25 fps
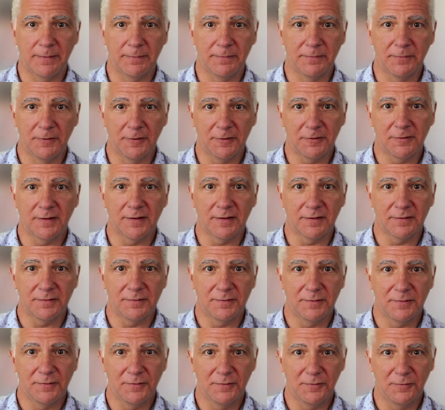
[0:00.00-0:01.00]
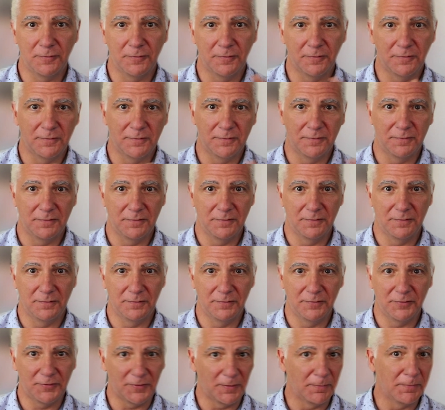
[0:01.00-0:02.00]
looks like
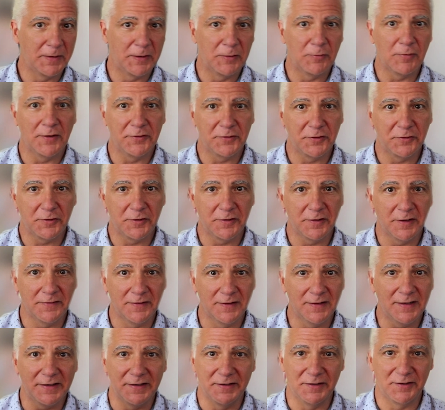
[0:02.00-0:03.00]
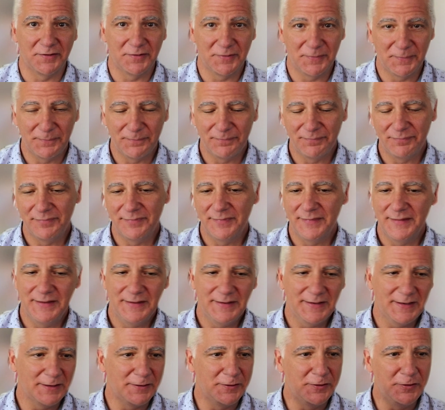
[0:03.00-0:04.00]
somebody wants to turn on the lights.
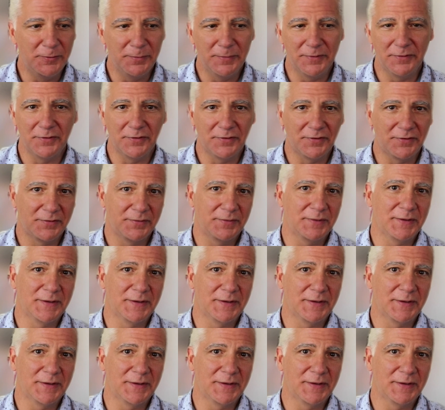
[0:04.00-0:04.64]
And humans,